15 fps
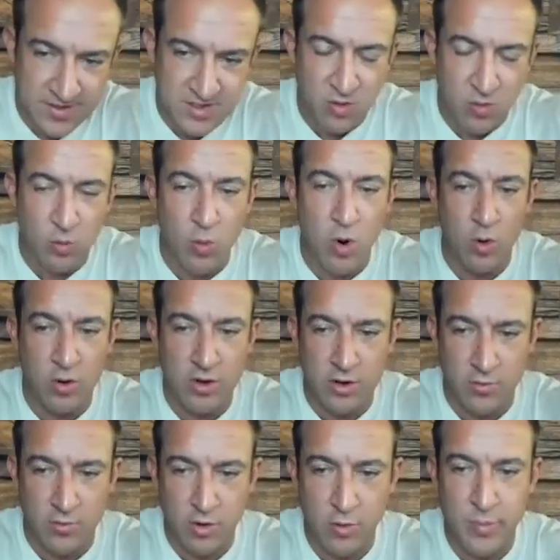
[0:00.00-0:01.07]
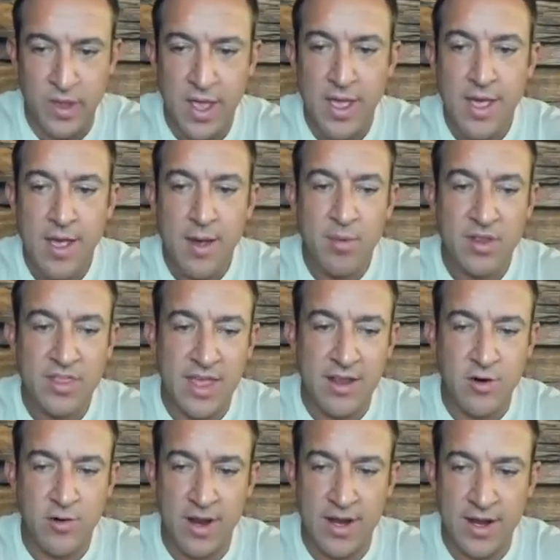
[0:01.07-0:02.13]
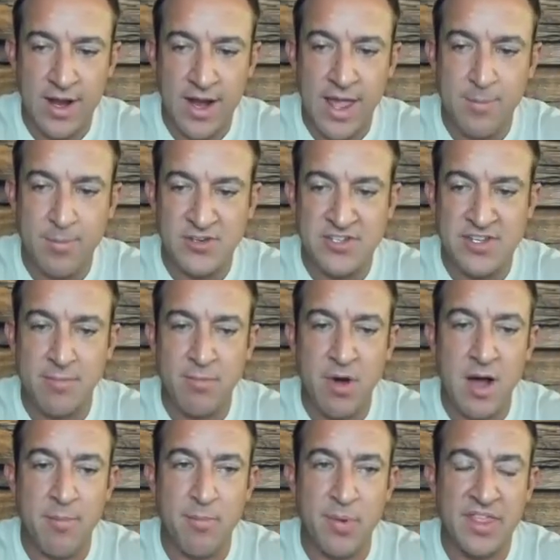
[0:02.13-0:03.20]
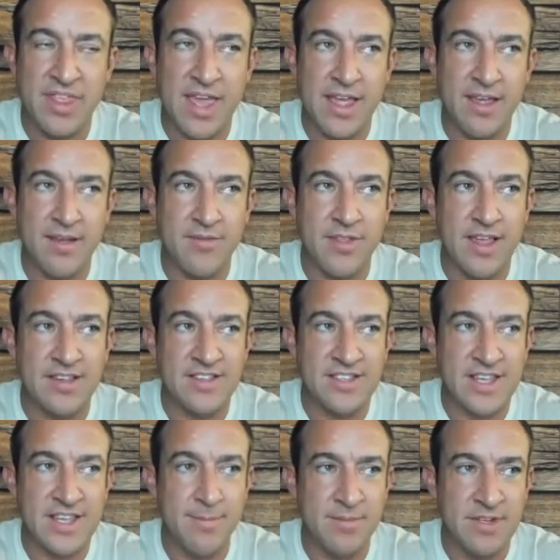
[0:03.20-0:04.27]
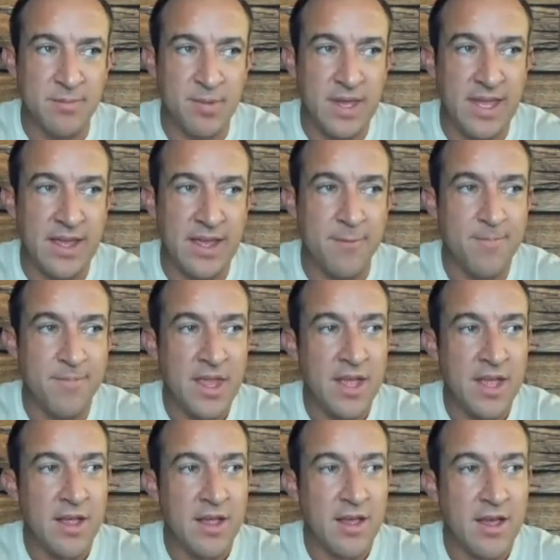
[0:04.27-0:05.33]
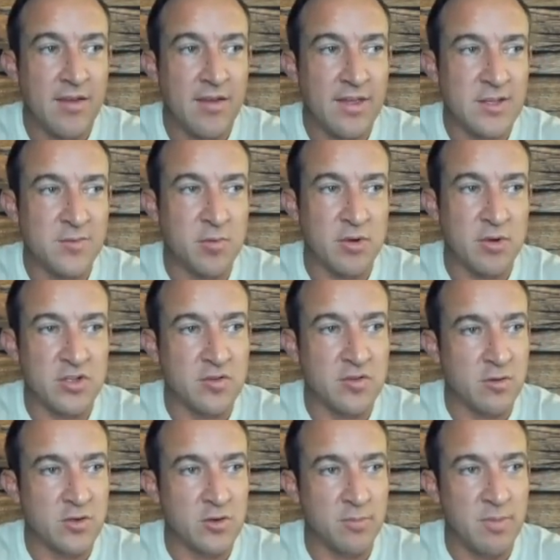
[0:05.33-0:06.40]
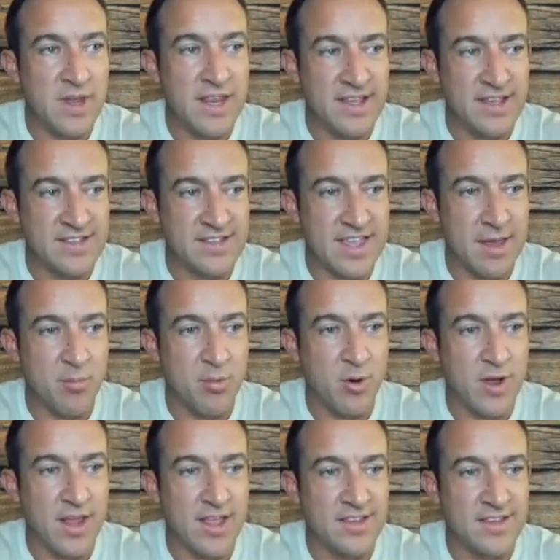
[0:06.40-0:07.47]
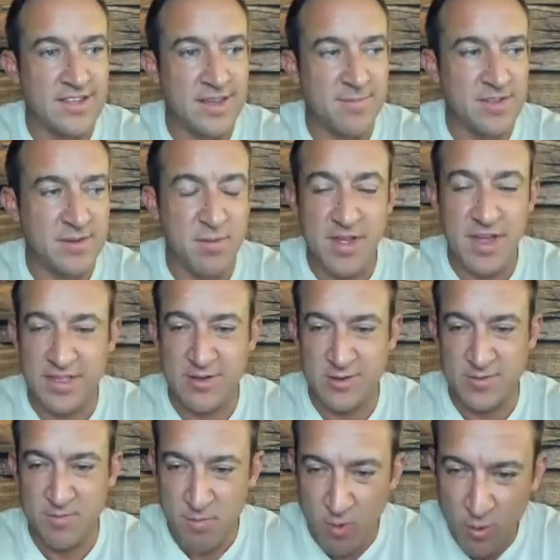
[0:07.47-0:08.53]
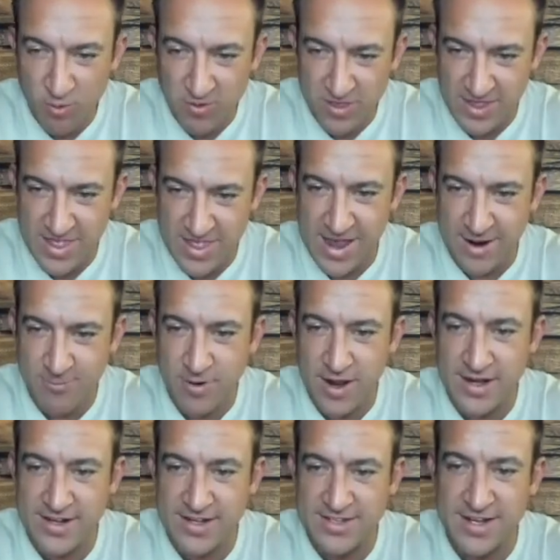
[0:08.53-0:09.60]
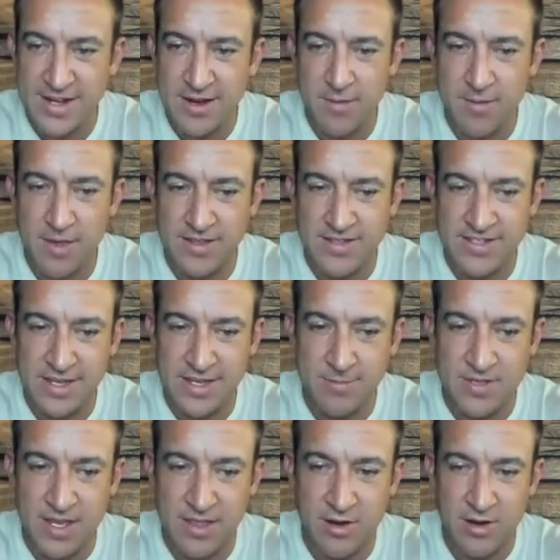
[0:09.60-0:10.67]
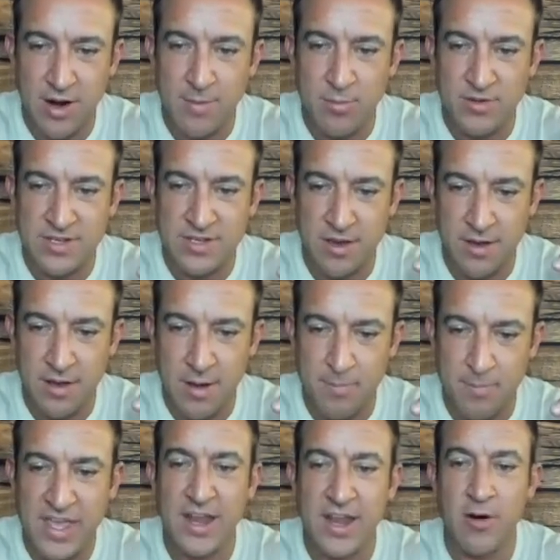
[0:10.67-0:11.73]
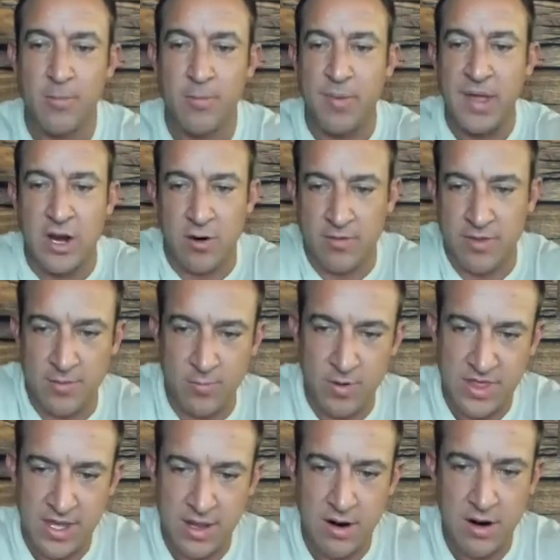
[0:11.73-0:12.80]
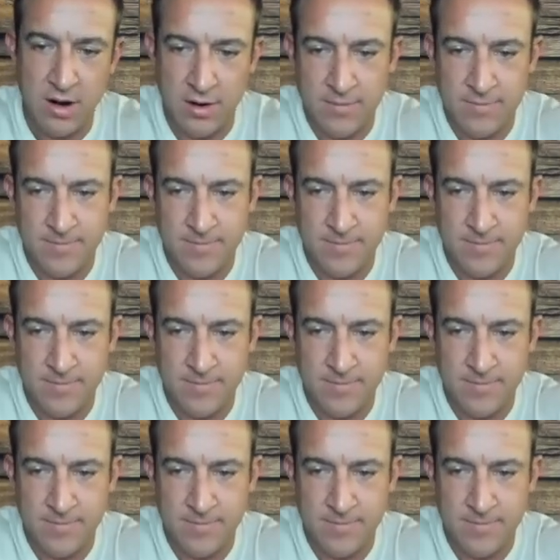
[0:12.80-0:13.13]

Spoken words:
the woke group, but they created an 8% mob, but they seem to be, at least from a social media standpoint, it seems to be like there's more than that, right? Doesn't it? It seems like they're able to appear bigger than what they are.